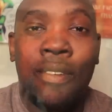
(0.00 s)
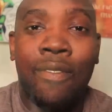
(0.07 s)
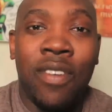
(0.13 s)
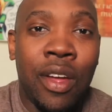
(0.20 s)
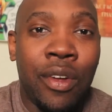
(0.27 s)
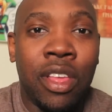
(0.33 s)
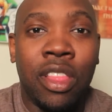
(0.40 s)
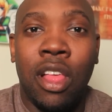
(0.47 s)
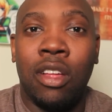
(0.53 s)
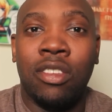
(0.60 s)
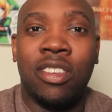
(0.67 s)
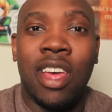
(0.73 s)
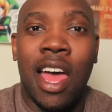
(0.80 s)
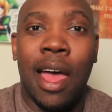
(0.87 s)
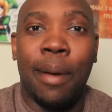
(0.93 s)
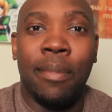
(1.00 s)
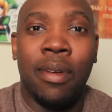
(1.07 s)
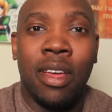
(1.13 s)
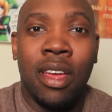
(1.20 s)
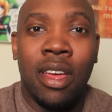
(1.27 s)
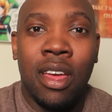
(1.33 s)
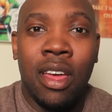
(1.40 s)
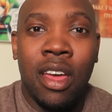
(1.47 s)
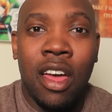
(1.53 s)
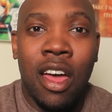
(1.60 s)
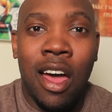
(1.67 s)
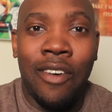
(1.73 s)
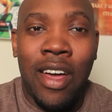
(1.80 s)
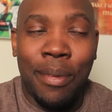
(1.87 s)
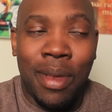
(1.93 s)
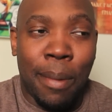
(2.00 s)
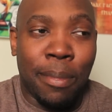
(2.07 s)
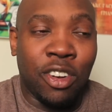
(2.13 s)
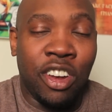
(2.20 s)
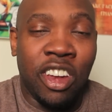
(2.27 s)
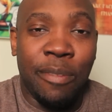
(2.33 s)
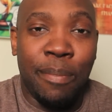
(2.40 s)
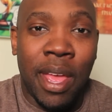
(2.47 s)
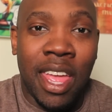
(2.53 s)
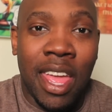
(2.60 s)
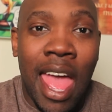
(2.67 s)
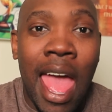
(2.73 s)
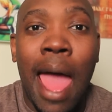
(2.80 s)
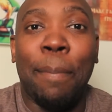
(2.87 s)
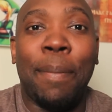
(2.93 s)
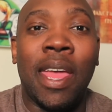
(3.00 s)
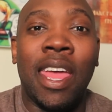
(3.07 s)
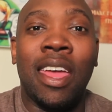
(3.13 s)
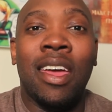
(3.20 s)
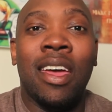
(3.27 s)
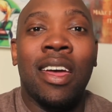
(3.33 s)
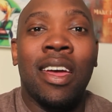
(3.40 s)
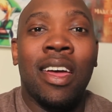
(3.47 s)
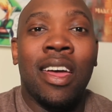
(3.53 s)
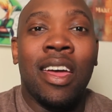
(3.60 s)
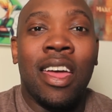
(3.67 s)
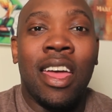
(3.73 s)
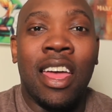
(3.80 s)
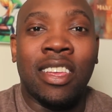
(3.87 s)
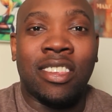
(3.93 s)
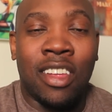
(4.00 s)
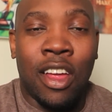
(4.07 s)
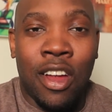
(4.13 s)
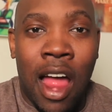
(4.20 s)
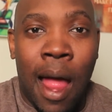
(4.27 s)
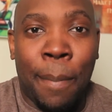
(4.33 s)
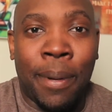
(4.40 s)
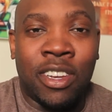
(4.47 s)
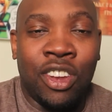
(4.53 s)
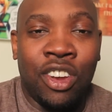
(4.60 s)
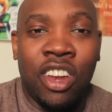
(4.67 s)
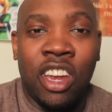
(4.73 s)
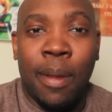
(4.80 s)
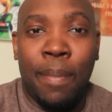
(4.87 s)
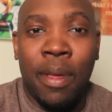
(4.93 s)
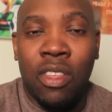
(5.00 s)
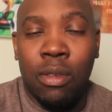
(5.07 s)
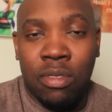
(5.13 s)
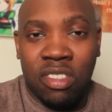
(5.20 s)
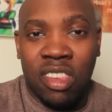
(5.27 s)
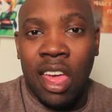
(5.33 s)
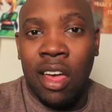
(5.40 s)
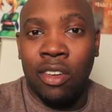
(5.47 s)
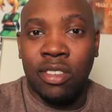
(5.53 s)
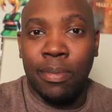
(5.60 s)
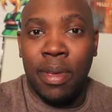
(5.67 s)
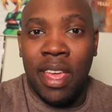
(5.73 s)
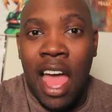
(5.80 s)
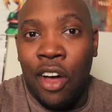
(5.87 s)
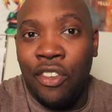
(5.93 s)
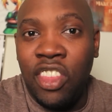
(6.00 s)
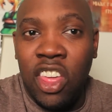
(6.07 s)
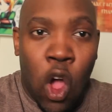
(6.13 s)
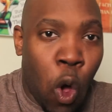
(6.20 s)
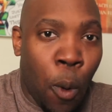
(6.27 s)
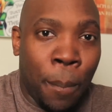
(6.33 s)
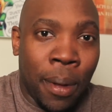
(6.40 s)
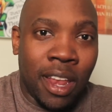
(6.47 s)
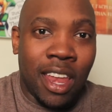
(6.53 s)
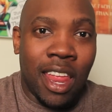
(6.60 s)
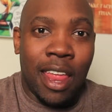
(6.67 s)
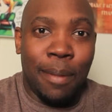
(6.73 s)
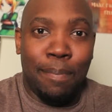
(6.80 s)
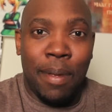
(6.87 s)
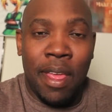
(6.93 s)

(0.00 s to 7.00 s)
very long time of having the opportunity of being happy. It's their opportunity to be themselves and be out in the open and